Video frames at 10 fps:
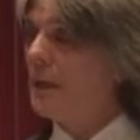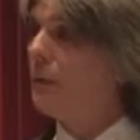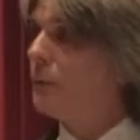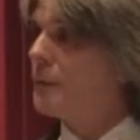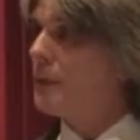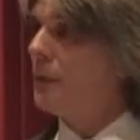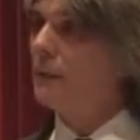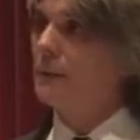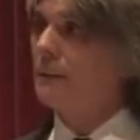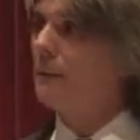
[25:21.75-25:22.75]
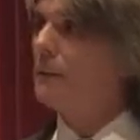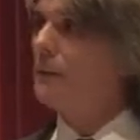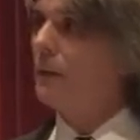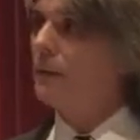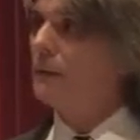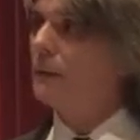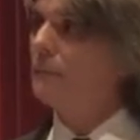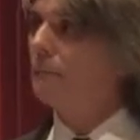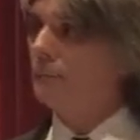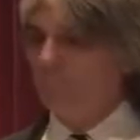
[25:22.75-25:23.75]
we're selling, sorry,
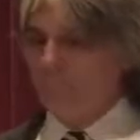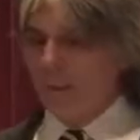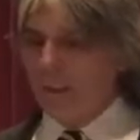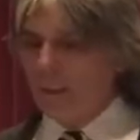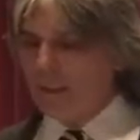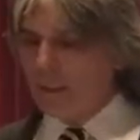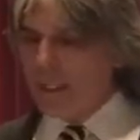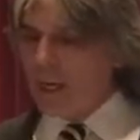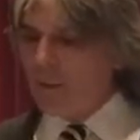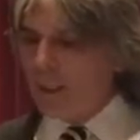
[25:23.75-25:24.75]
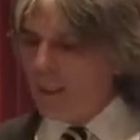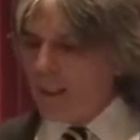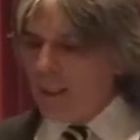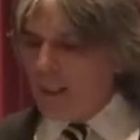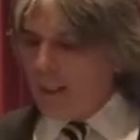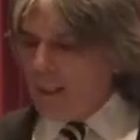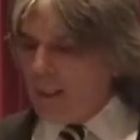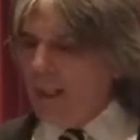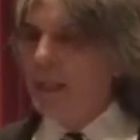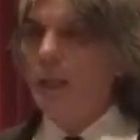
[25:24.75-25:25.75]
dude, get out.
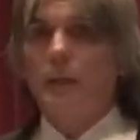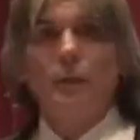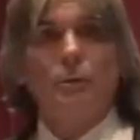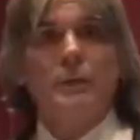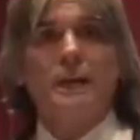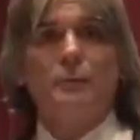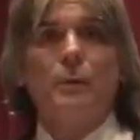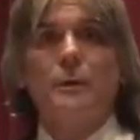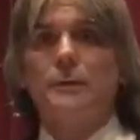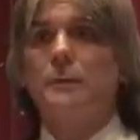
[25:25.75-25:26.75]
And you only have to wear a